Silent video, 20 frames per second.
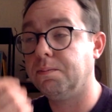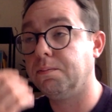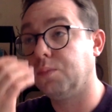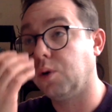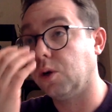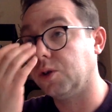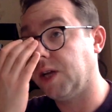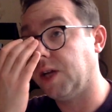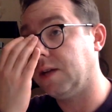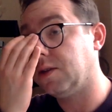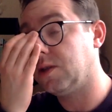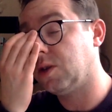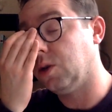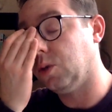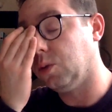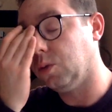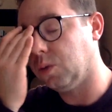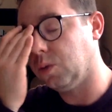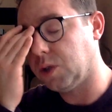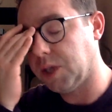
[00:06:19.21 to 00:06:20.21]
project
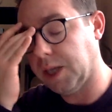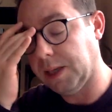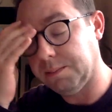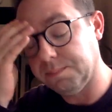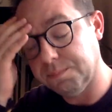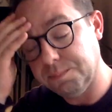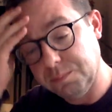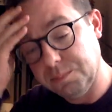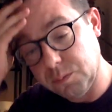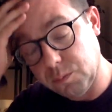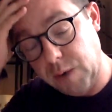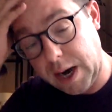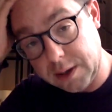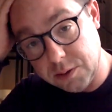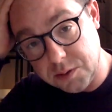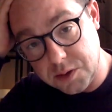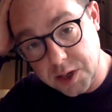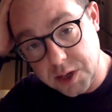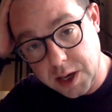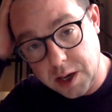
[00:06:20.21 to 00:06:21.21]
called
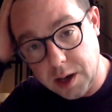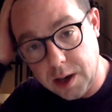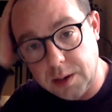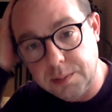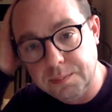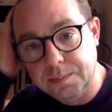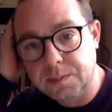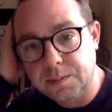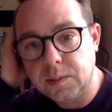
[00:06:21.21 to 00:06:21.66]
Raconteur,